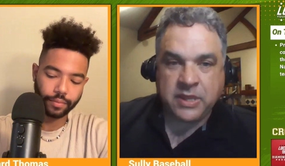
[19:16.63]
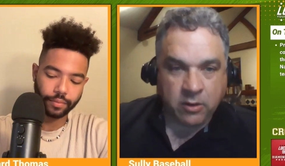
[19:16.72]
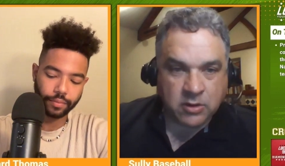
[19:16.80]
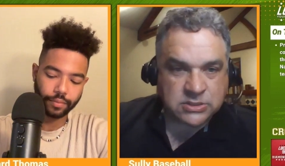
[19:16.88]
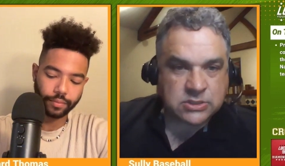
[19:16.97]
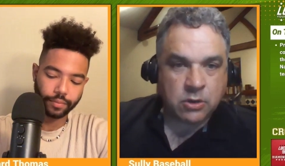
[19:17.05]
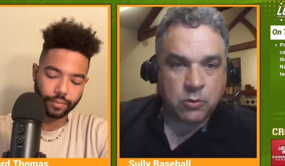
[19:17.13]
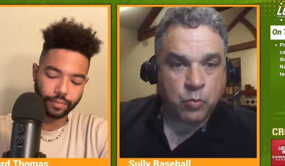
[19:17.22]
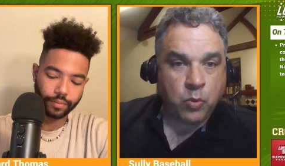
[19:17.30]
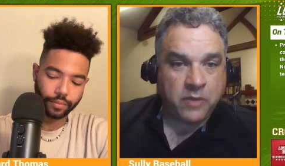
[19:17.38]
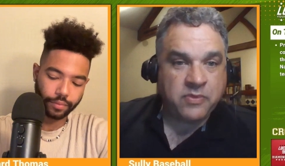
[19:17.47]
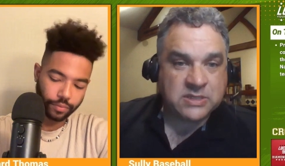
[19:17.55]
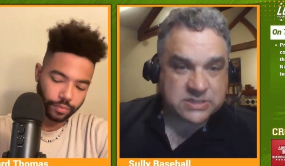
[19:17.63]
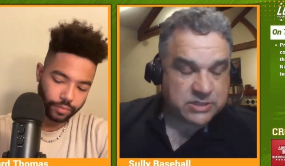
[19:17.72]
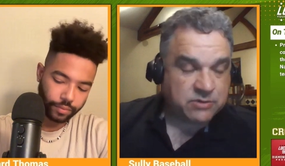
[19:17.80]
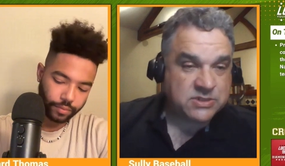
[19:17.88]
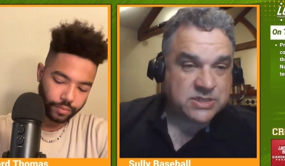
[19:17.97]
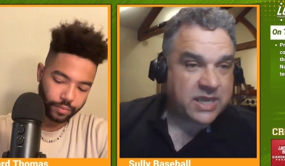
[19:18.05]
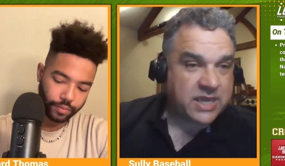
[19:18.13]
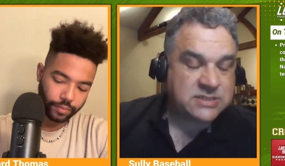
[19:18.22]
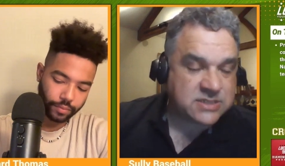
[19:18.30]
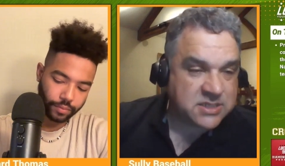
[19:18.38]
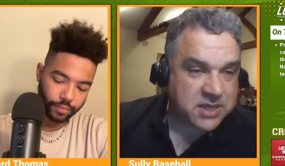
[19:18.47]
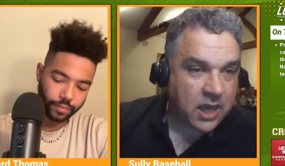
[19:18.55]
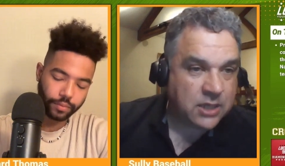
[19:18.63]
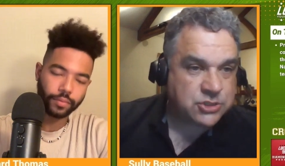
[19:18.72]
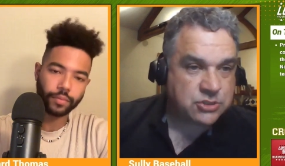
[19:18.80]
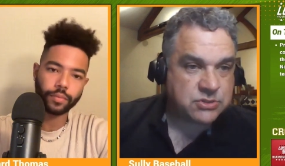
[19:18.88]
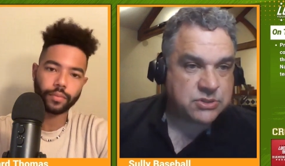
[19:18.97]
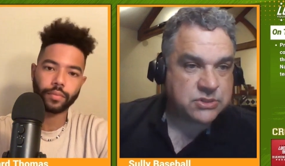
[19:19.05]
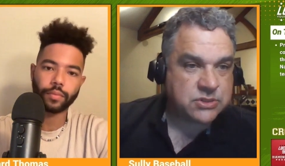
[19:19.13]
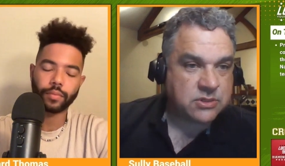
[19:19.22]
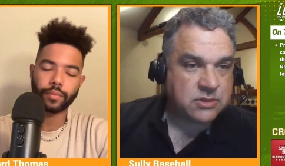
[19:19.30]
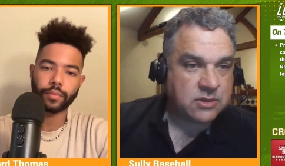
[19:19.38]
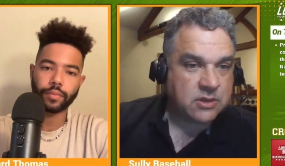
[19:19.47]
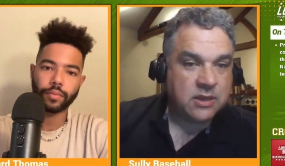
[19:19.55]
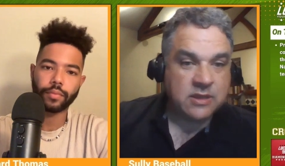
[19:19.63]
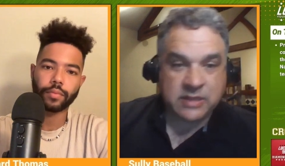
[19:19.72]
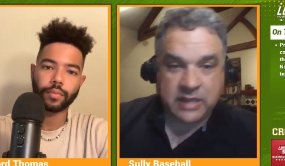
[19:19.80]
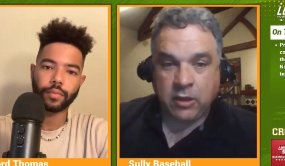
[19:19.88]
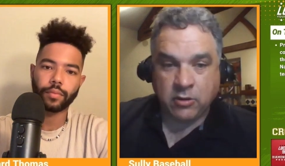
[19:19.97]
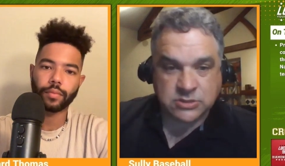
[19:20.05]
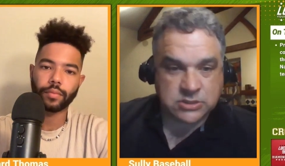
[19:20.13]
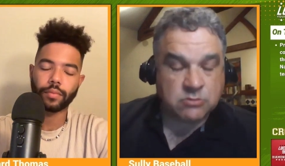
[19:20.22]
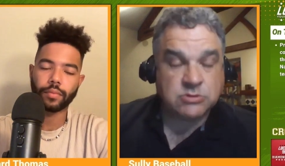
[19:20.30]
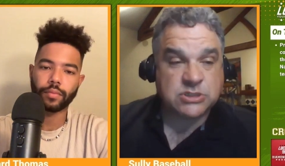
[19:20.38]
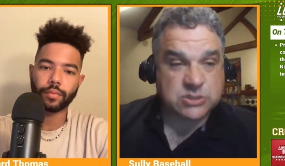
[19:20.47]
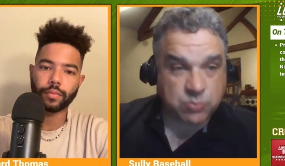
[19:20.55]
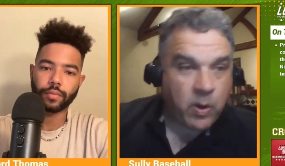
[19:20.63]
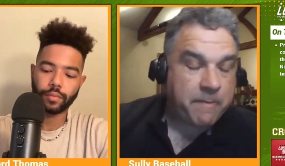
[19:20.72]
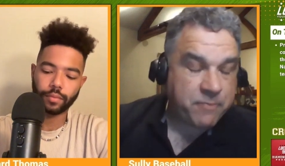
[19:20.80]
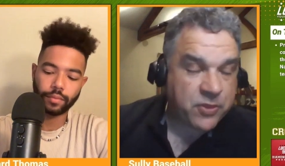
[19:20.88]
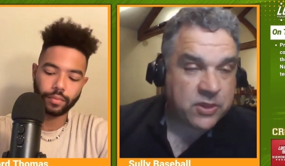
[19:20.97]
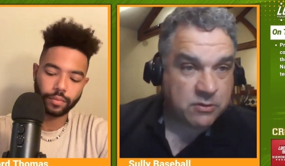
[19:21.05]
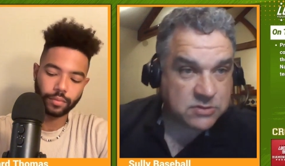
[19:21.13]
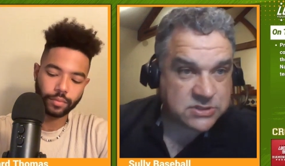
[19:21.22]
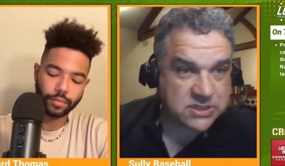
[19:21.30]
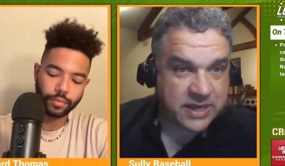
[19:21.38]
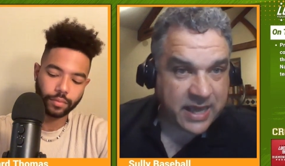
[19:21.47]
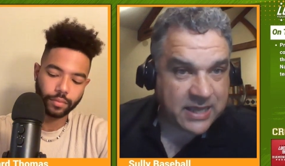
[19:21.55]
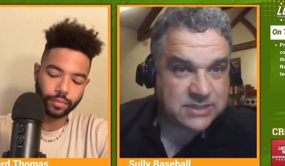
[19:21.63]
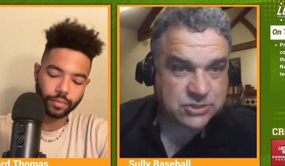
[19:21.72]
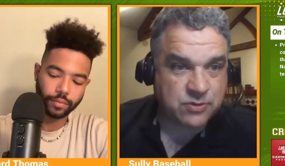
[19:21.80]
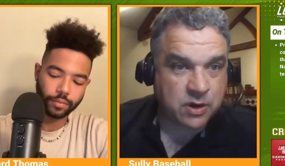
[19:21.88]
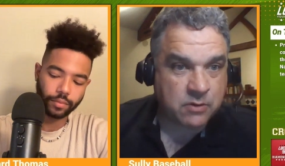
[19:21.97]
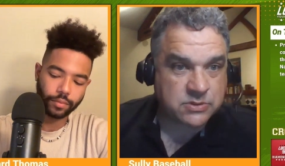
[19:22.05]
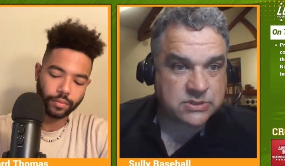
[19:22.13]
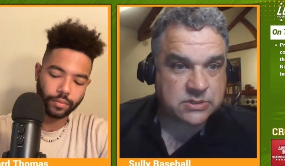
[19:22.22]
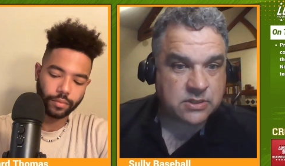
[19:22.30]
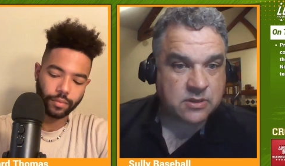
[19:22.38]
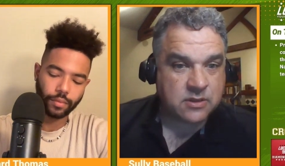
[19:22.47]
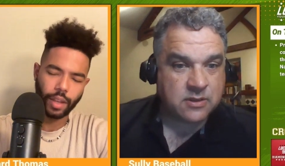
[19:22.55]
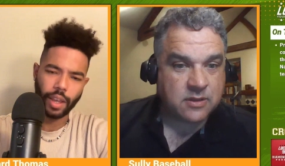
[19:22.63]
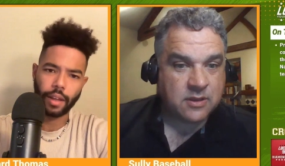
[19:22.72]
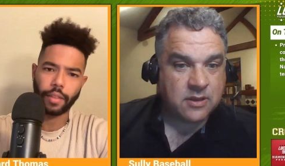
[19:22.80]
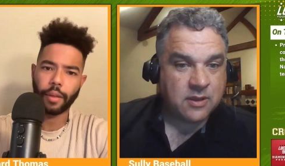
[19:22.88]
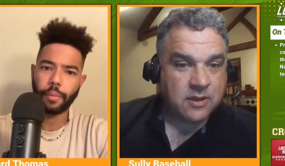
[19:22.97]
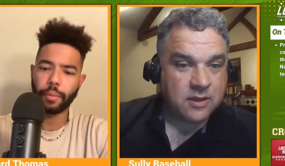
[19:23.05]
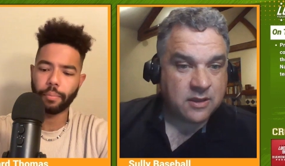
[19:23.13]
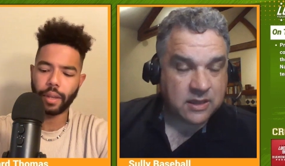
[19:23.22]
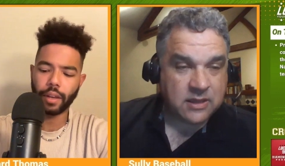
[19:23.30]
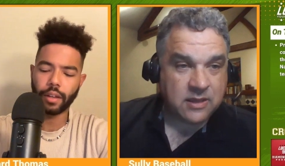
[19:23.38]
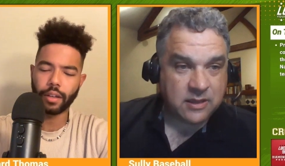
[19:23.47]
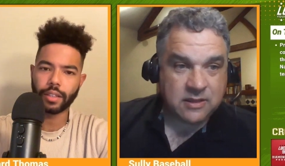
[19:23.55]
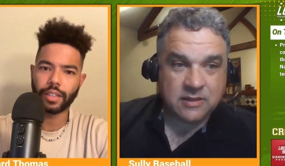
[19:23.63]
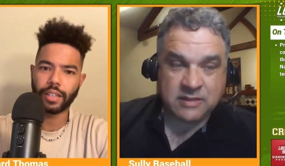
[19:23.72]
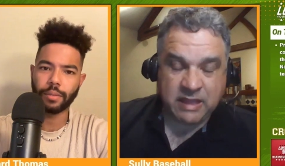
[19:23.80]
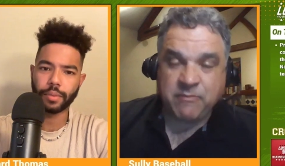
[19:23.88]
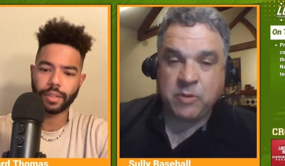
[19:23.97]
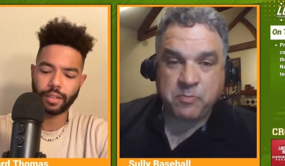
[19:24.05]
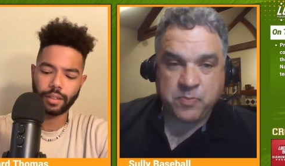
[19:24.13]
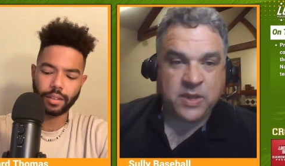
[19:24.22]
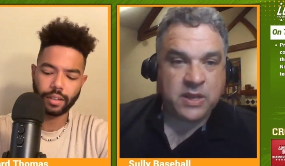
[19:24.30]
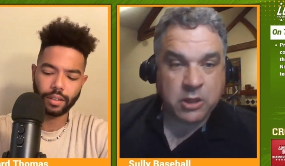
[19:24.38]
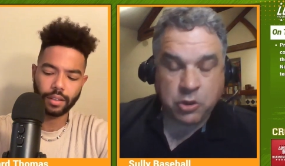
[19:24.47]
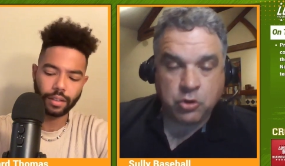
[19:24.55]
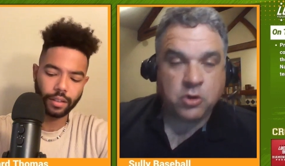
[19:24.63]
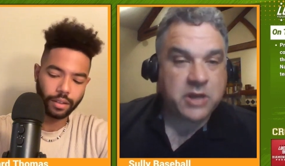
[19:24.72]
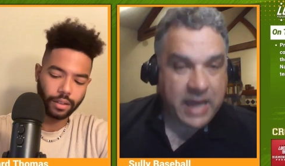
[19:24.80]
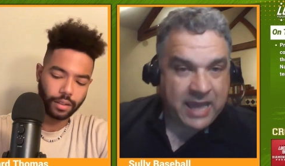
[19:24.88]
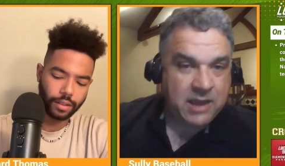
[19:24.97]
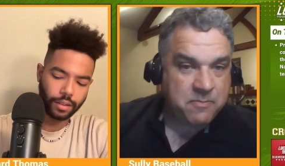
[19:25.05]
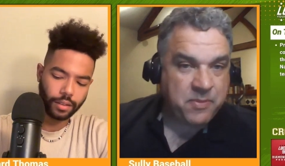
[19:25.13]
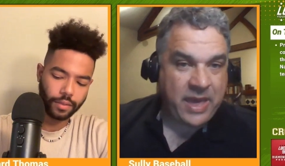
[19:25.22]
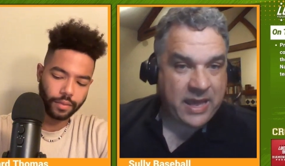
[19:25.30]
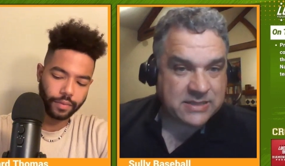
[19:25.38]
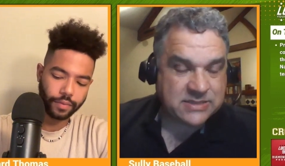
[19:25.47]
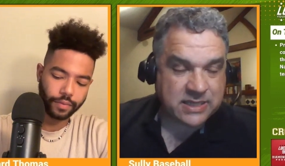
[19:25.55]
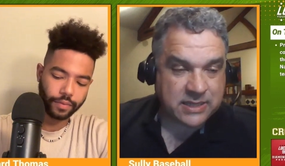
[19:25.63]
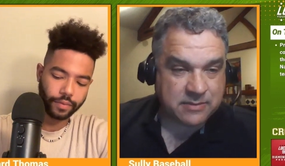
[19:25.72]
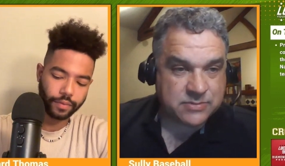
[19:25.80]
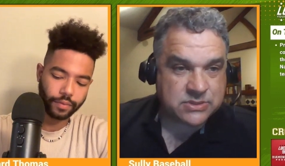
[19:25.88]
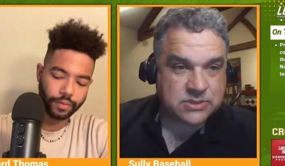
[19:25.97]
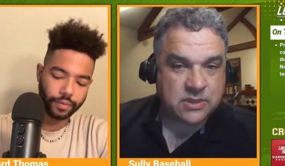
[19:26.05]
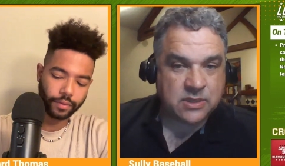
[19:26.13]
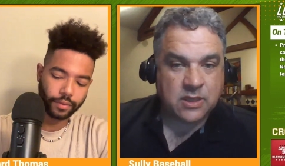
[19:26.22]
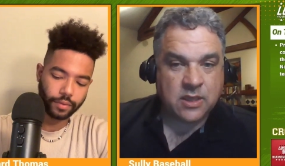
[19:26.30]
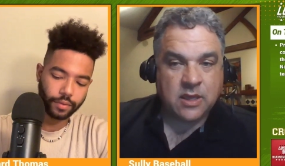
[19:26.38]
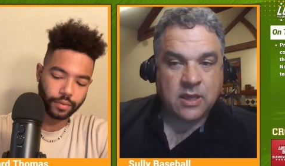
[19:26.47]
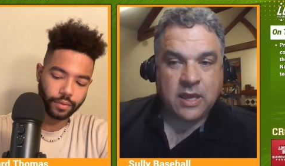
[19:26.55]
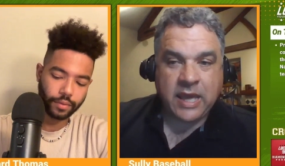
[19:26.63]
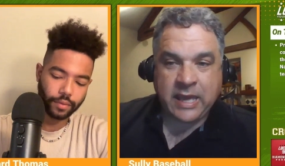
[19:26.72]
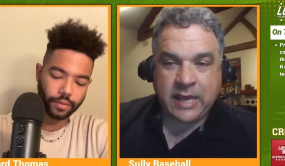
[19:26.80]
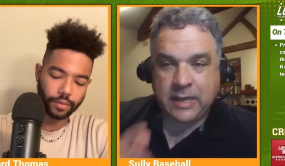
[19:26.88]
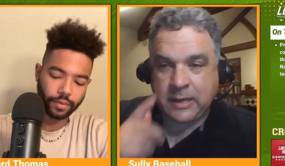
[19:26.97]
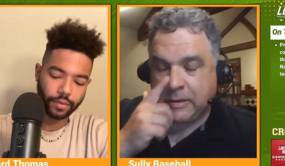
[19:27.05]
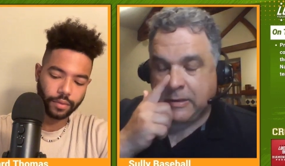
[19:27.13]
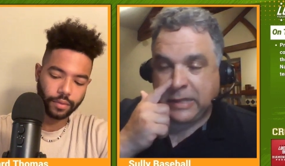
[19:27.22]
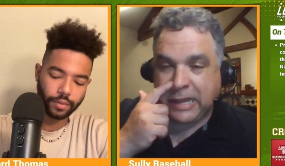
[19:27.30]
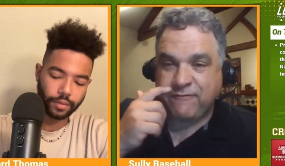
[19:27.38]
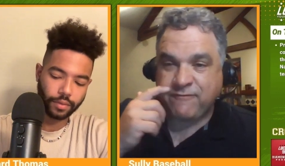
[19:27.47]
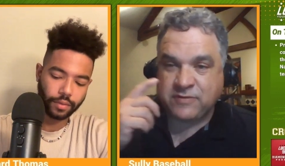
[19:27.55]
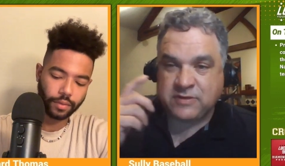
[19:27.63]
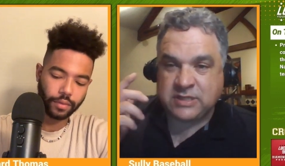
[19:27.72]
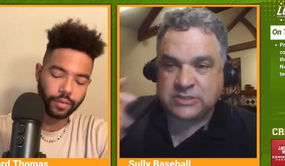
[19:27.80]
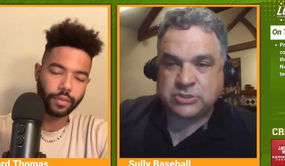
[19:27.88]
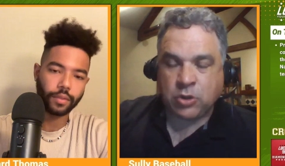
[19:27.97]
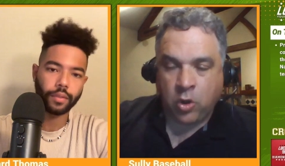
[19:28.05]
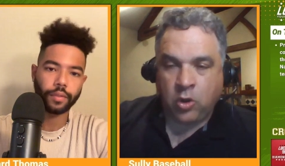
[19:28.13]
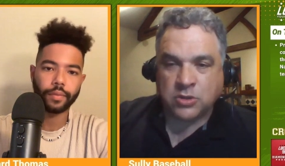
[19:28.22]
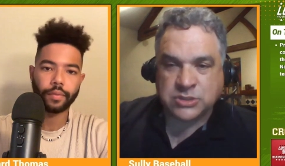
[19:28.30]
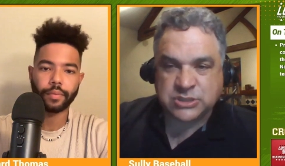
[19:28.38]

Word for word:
Speaker 1: they also won the series against the Dodgers. They also swept the Houston Astros.
Speaker 2: Yeah, they've been beating good teams.
Speaker 1: They've been beating good and bad teams, and they've this all